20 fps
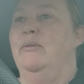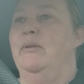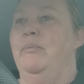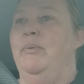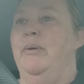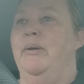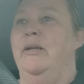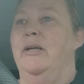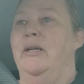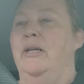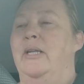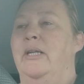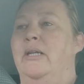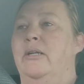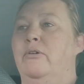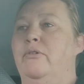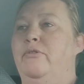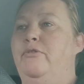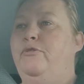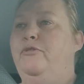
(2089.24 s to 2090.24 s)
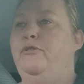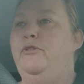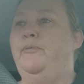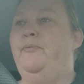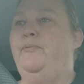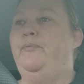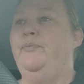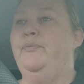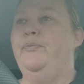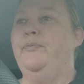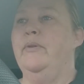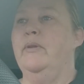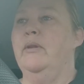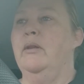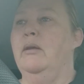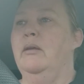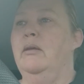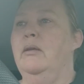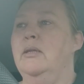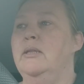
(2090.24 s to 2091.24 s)
and about early enough.
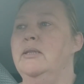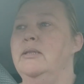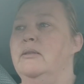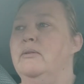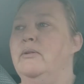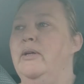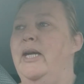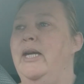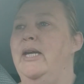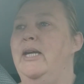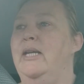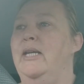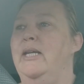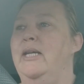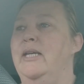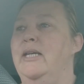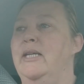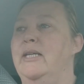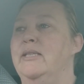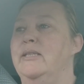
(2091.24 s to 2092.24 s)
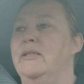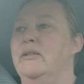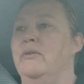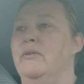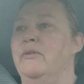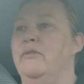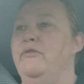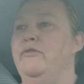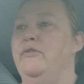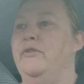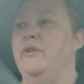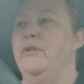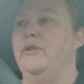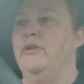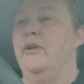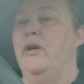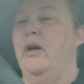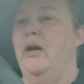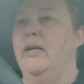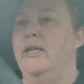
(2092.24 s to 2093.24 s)
So Hayley is going for
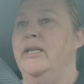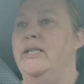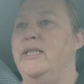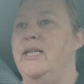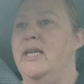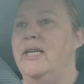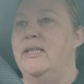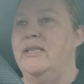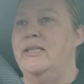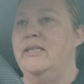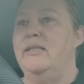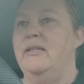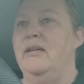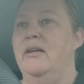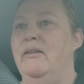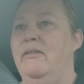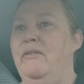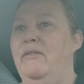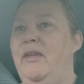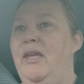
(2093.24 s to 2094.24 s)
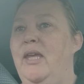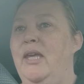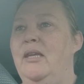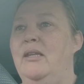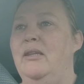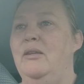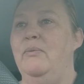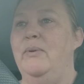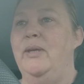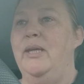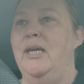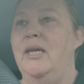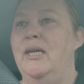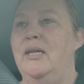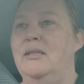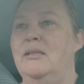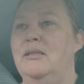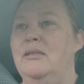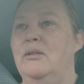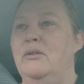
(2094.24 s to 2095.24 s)
her eye test, I think the
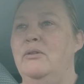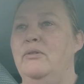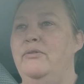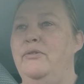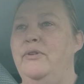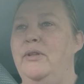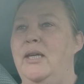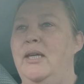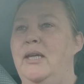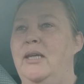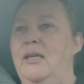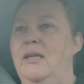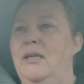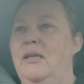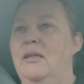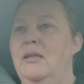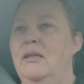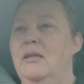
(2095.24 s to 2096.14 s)
weekend of the